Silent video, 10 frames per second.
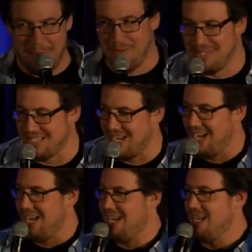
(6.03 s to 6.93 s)
I was
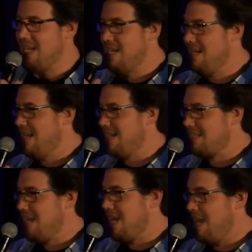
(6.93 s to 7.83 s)
in
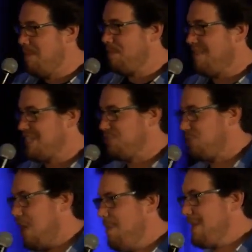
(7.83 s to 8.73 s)
an
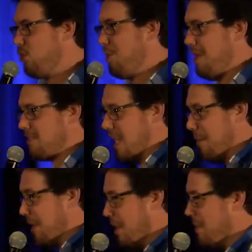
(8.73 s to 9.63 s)
improvisational comedy group a long time
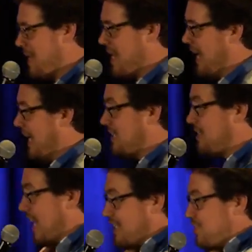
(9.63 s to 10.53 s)
ago. I had,
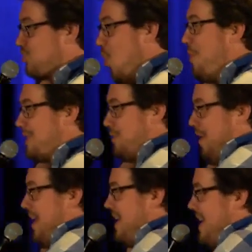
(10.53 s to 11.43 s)
I had so much
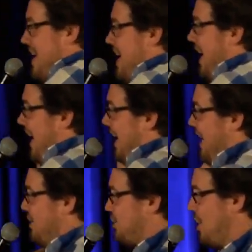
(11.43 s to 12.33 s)
fun.
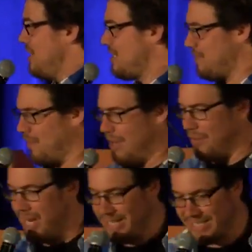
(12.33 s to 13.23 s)
And there's tons of
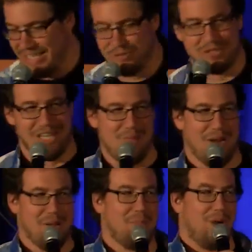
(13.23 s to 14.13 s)
what I think is interesting
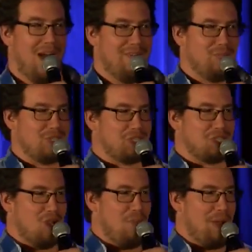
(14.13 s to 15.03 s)
about improv, which is
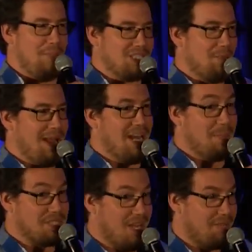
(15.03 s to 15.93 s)
just all a bunch of made
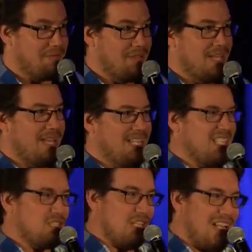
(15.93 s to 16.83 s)
up stuff, is
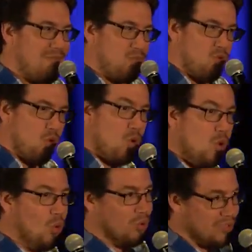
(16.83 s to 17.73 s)
that there's a lot of
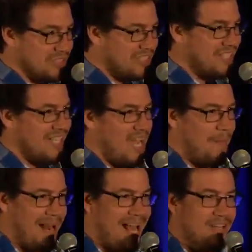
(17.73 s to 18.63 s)
rules
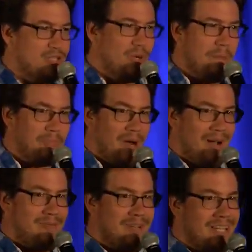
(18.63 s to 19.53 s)
about how to do
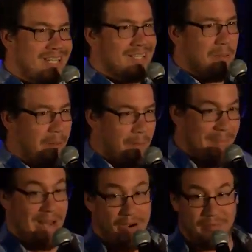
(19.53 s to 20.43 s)
improv
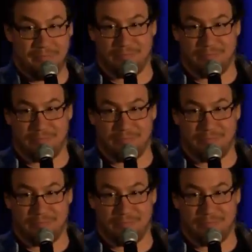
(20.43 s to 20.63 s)
better.